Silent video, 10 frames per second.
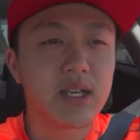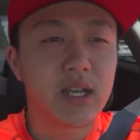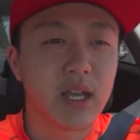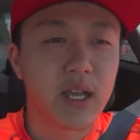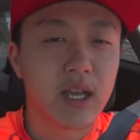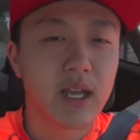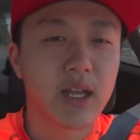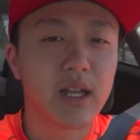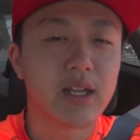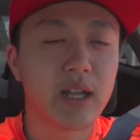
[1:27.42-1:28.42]

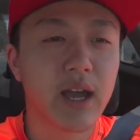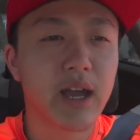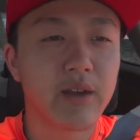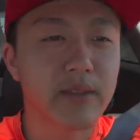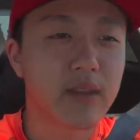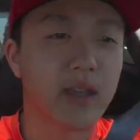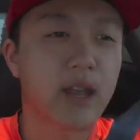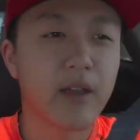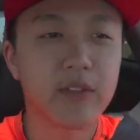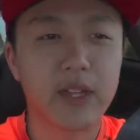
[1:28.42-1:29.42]
And yeah, and
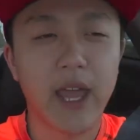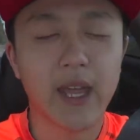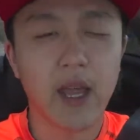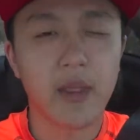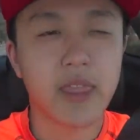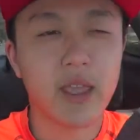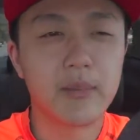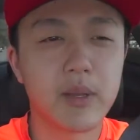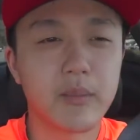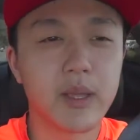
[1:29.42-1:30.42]
after that, I think I'm
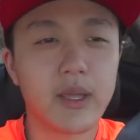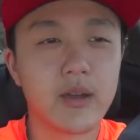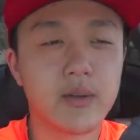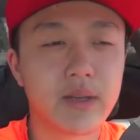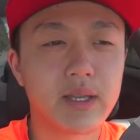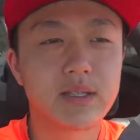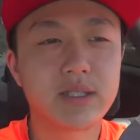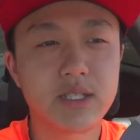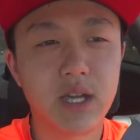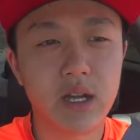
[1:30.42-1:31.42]
gonna be going
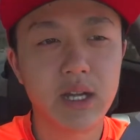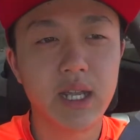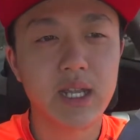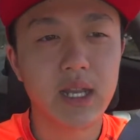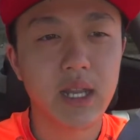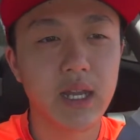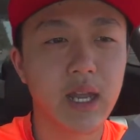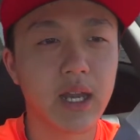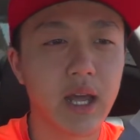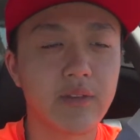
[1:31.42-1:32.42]
to Target, and
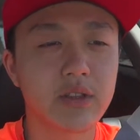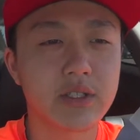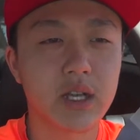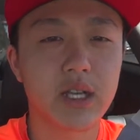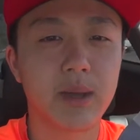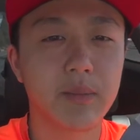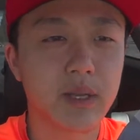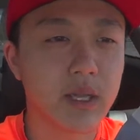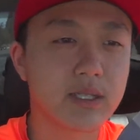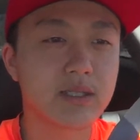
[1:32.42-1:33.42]
then after Target, I'm gonna
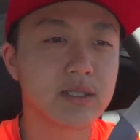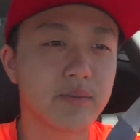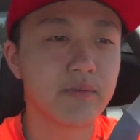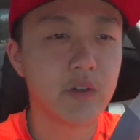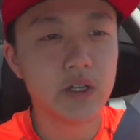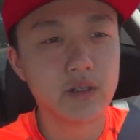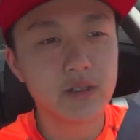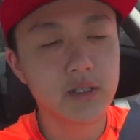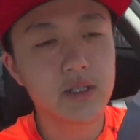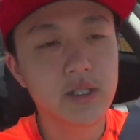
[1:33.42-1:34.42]
get some food.
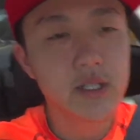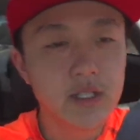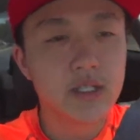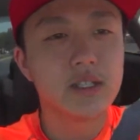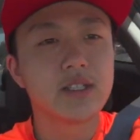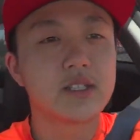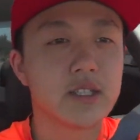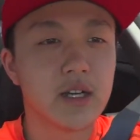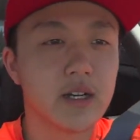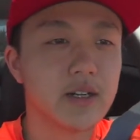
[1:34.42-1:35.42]

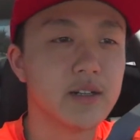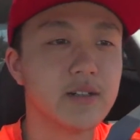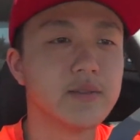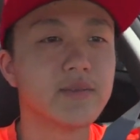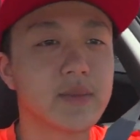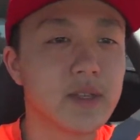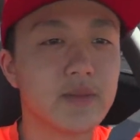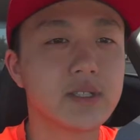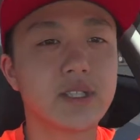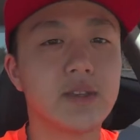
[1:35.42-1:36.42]
So
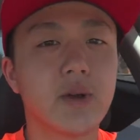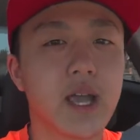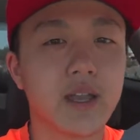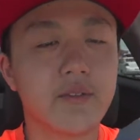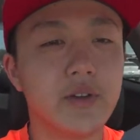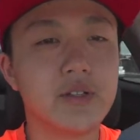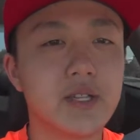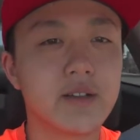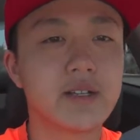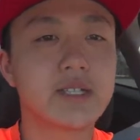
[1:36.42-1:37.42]
we'll see what kind of food
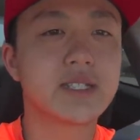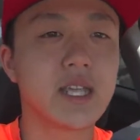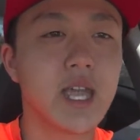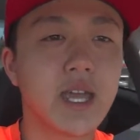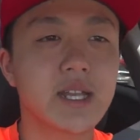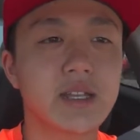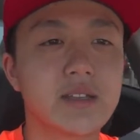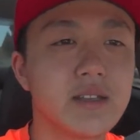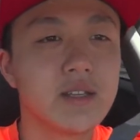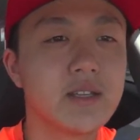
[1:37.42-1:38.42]
there is to get.
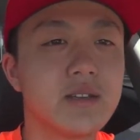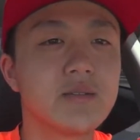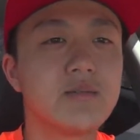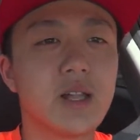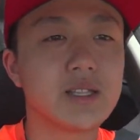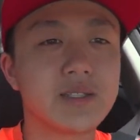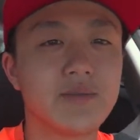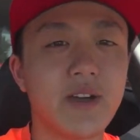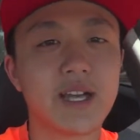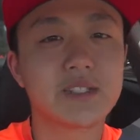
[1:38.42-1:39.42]
Probably some
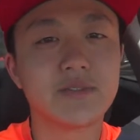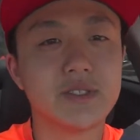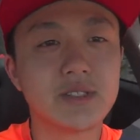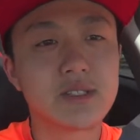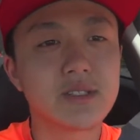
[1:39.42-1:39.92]
fast food.